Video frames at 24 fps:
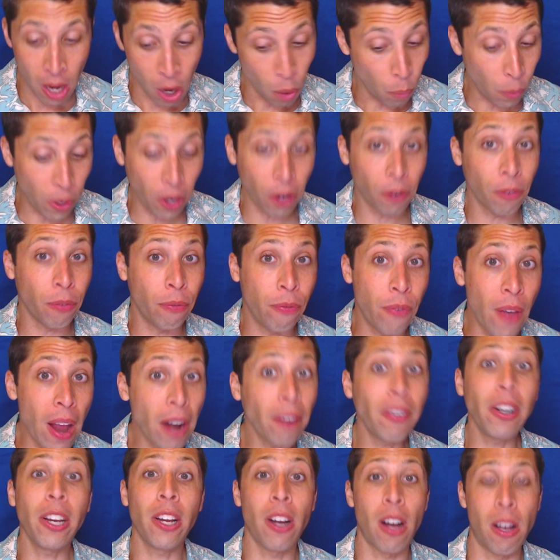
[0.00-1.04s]
We are
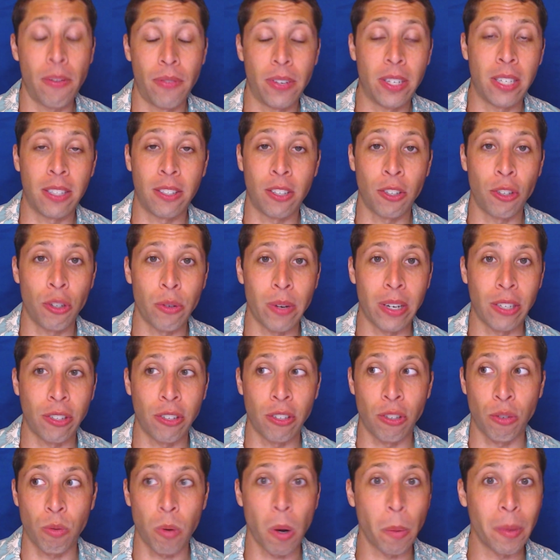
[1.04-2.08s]
very often in
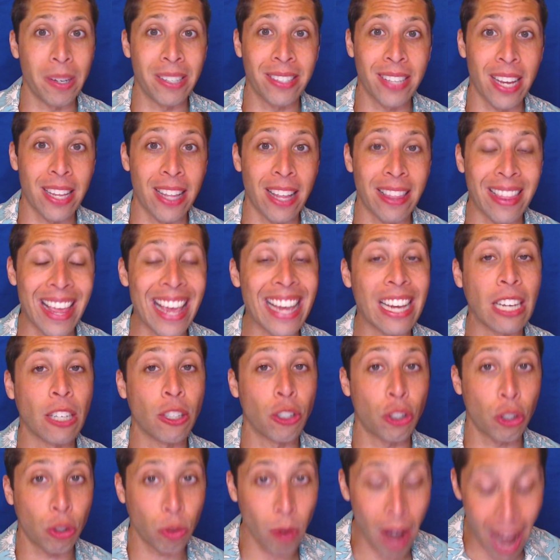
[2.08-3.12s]
situations where we say that they
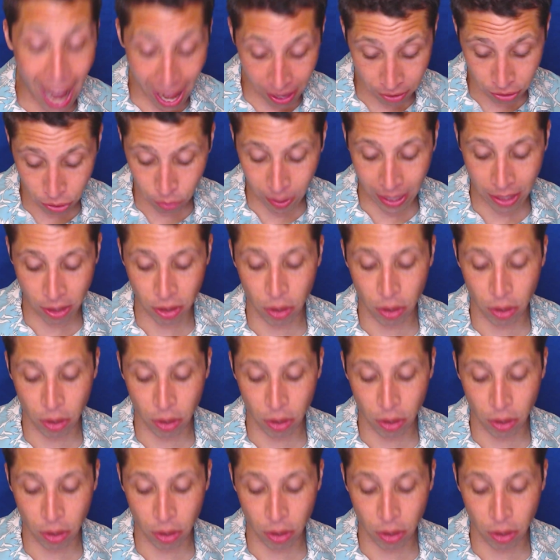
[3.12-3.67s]
contrast, right?